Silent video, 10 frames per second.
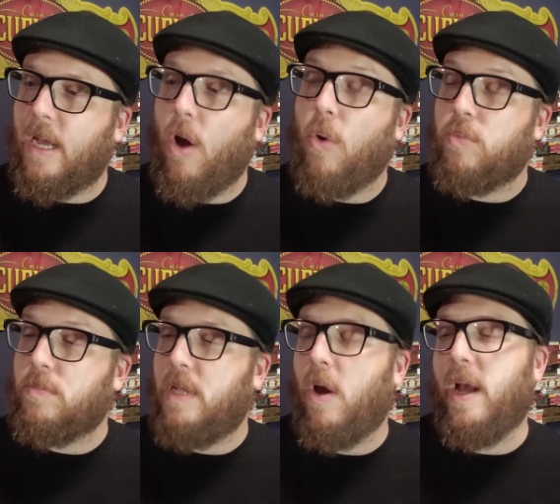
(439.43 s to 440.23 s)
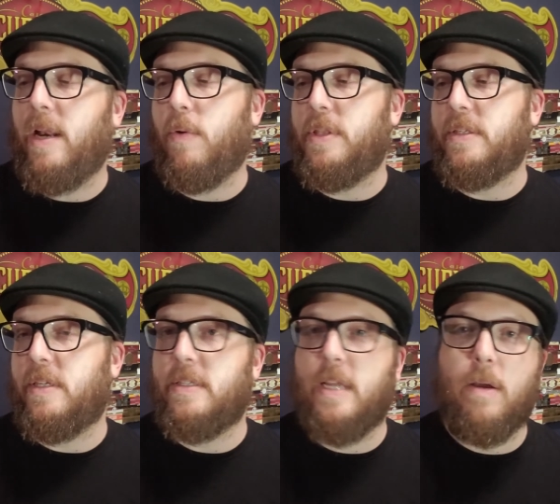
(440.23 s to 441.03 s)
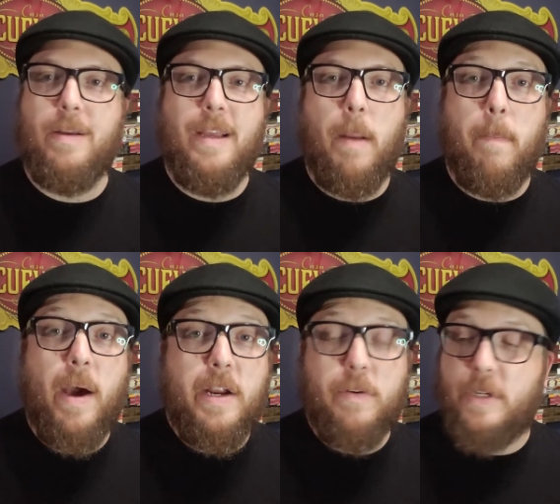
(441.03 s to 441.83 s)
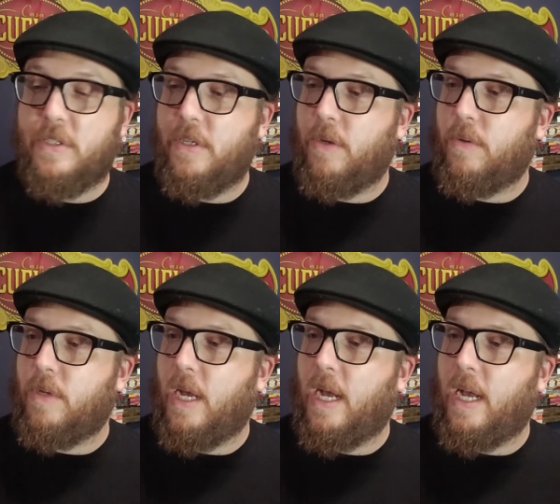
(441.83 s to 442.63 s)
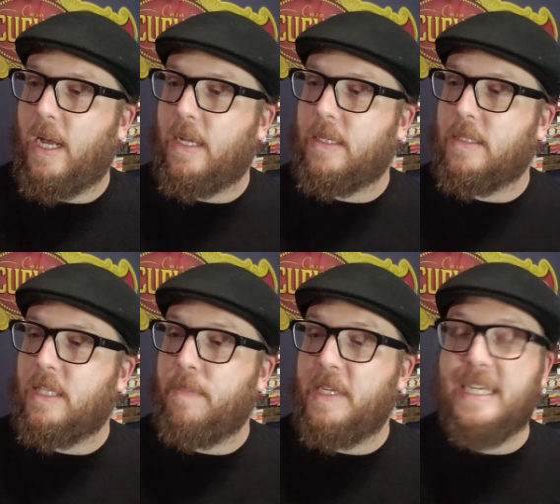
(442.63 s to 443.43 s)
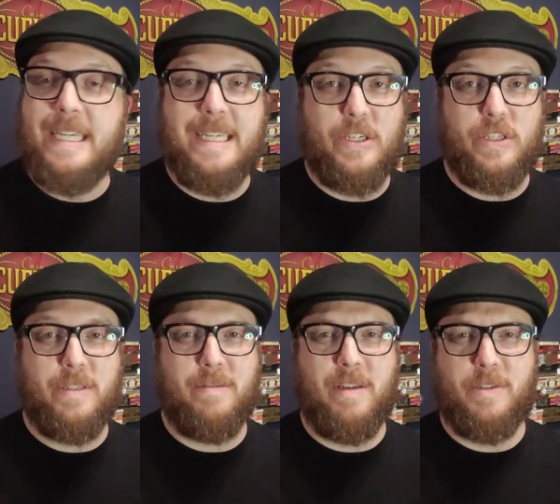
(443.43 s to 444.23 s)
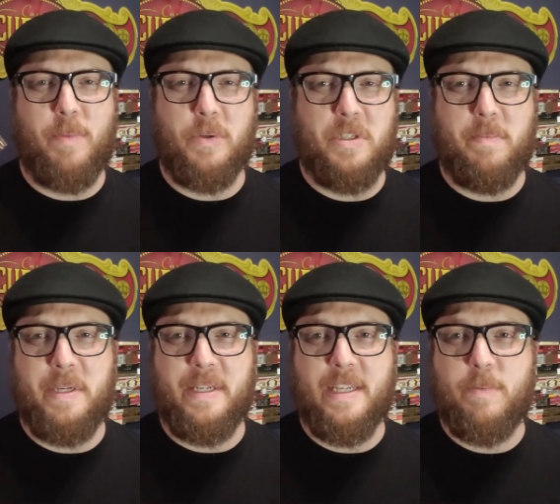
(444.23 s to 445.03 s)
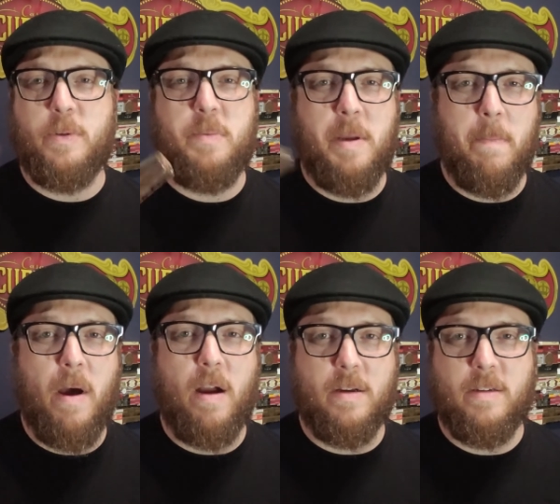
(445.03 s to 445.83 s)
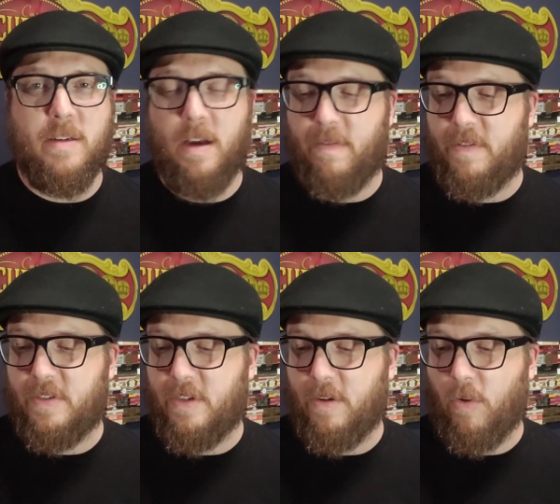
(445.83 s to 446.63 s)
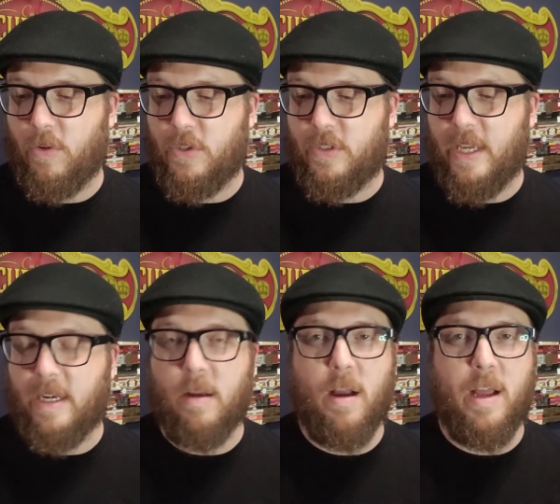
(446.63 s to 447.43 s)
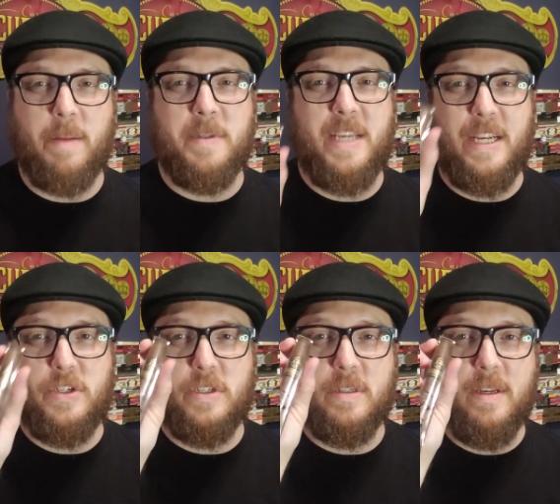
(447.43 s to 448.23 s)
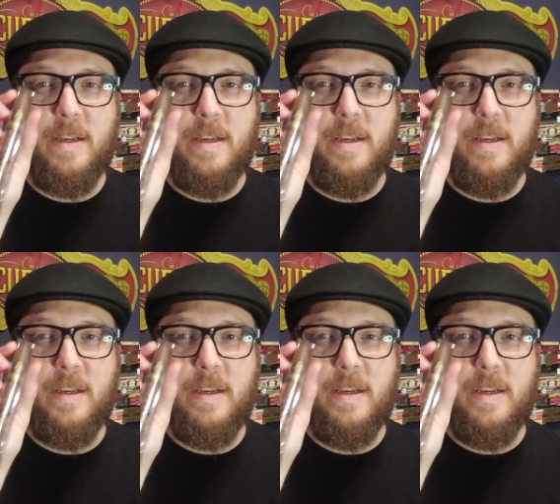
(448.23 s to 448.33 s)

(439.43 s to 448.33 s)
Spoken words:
oh no, I know what this is now. Monte Cristo limited edition is supposed to be. It's supposed to be a mock of the, or just like an imitation